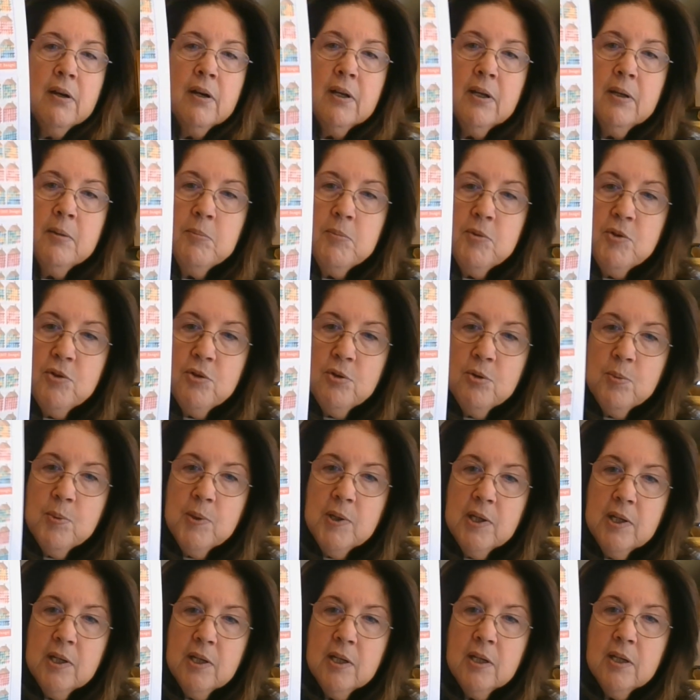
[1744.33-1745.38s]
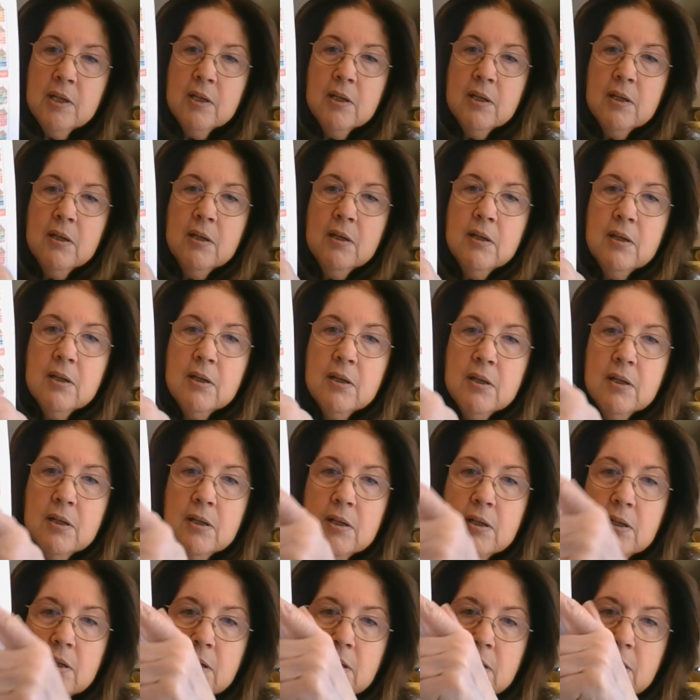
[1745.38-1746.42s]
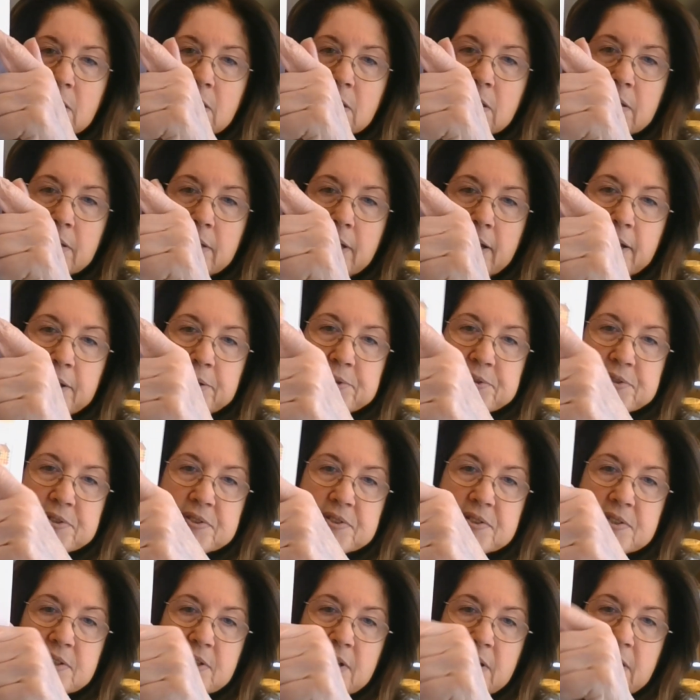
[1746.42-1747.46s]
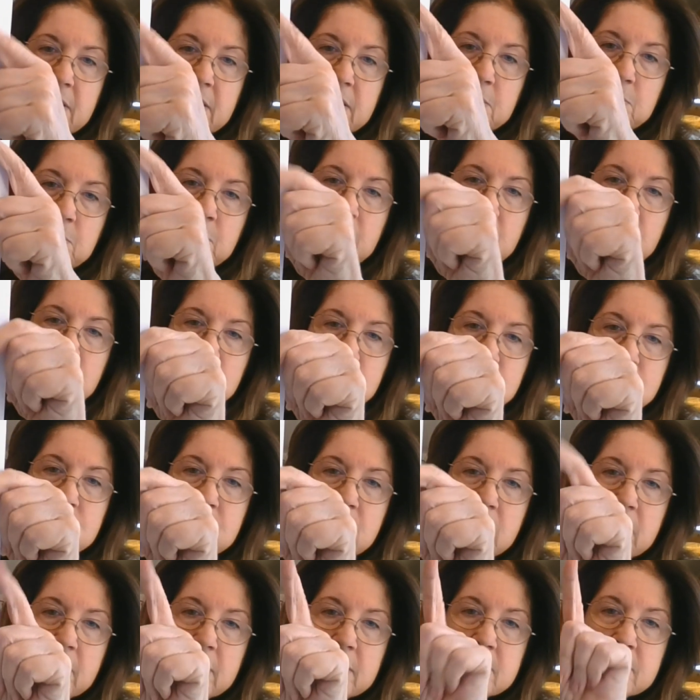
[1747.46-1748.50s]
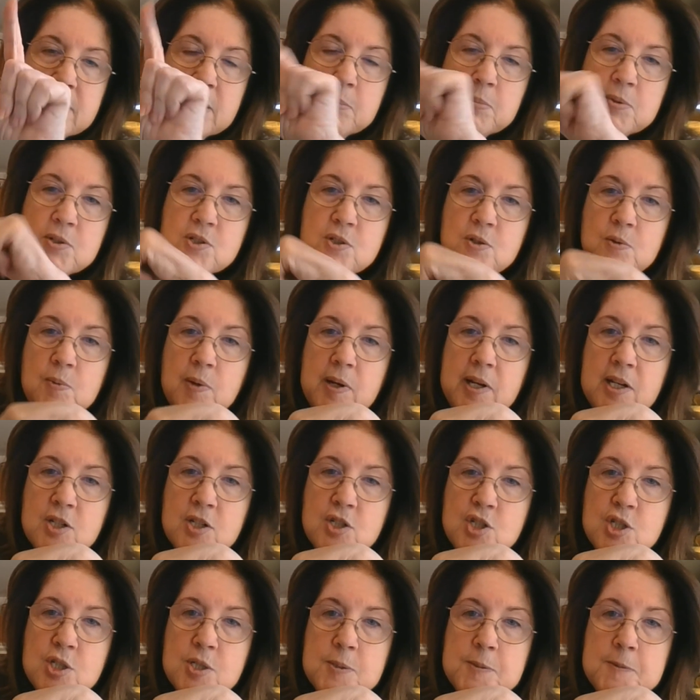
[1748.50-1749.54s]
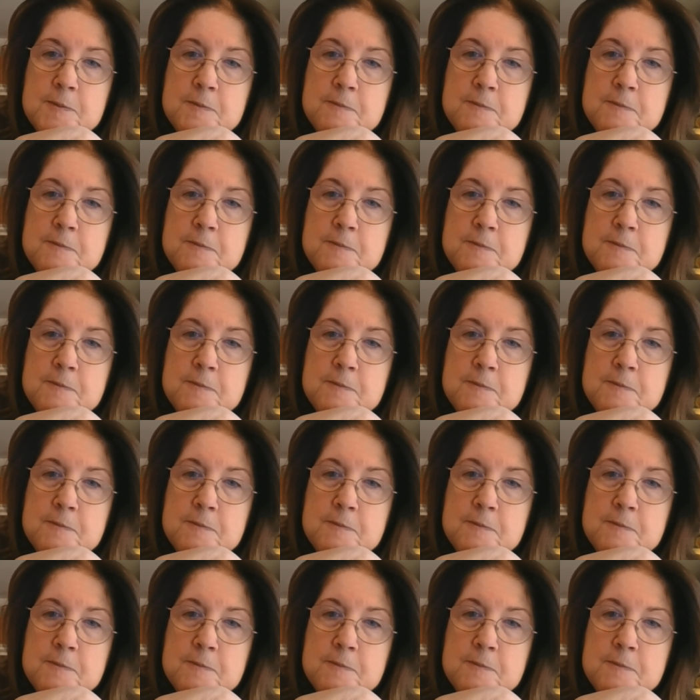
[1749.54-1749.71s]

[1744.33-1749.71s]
I am doing the houses in the high range, the high temperature range.